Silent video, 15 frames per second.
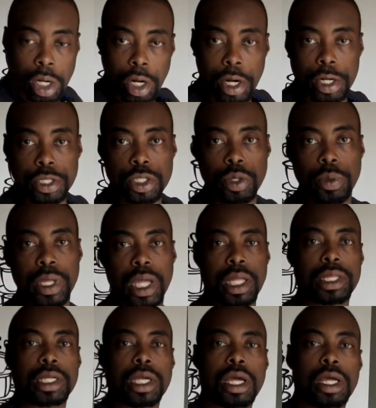All right, so we
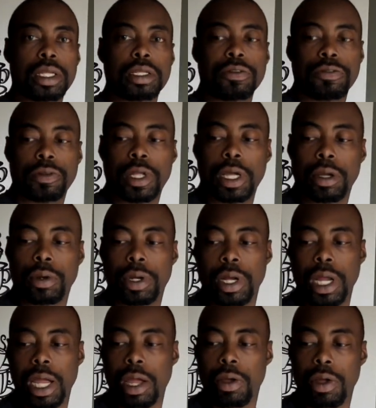got the
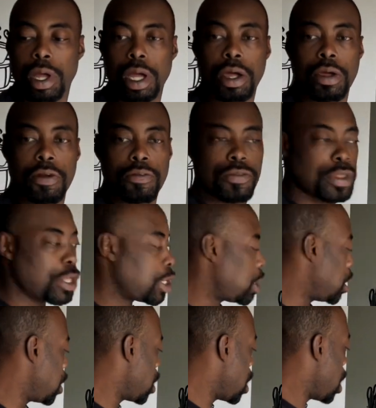cauliflower out of
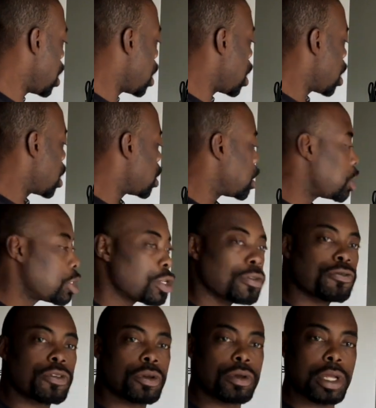the Ninja
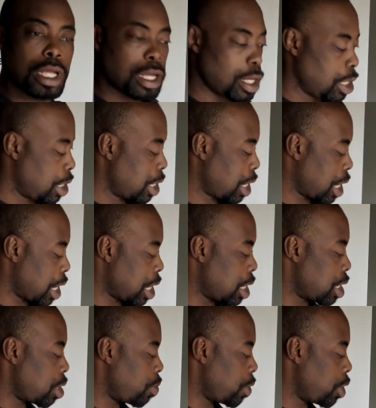Foodi,
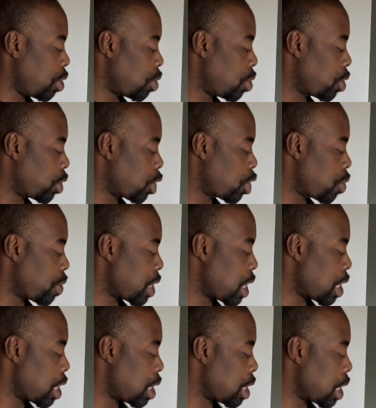and now we are going to go
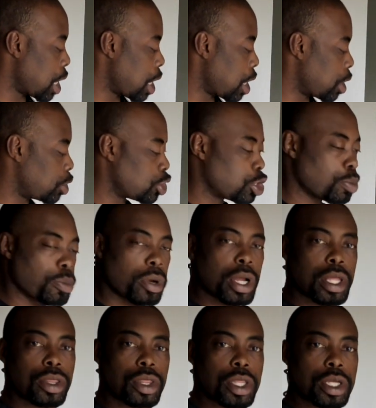ahead and
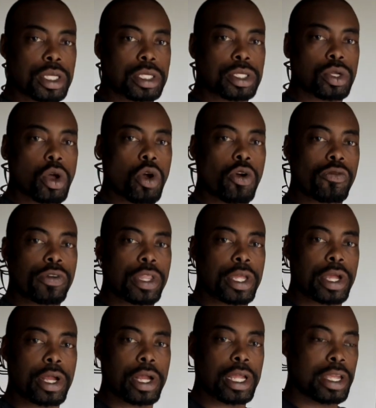spread this over
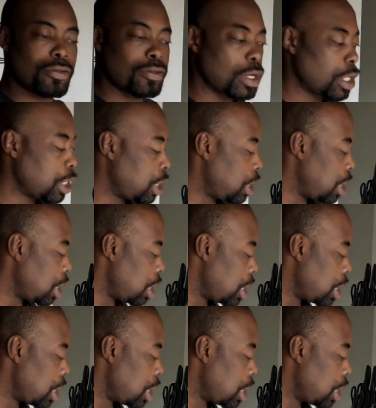there evenly.